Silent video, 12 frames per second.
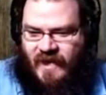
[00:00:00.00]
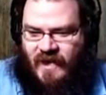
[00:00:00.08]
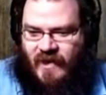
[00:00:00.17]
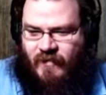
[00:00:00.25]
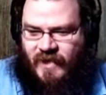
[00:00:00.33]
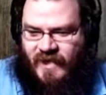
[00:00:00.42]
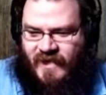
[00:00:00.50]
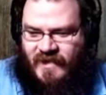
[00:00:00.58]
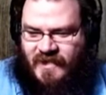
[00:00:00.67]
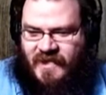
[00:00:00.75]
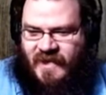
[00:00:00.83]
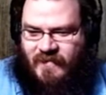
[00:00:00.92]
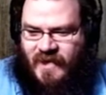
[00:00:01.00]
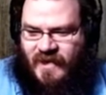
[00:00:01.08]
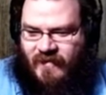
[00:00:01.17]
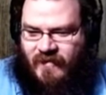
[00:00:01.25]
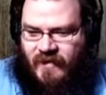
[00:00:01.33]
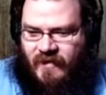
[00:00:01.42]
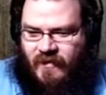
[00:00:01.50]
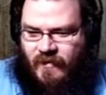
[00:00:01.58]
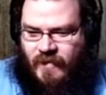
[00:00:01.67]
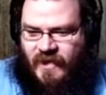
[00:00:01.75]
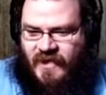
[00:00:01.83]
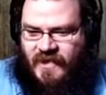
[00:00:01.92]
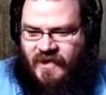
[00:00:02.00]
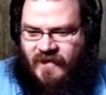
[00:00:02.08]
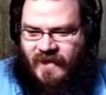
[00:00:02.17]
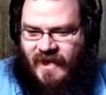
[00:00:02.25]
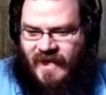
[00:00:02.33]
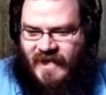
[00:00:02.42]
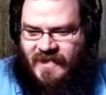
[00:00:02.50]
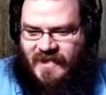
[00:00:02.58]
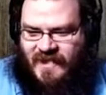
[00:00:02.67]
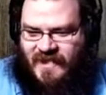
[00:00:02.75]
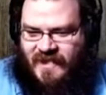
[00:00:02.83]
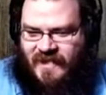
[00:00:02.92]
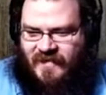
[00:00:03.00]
a blanket statement of, oh, but it's early access, though.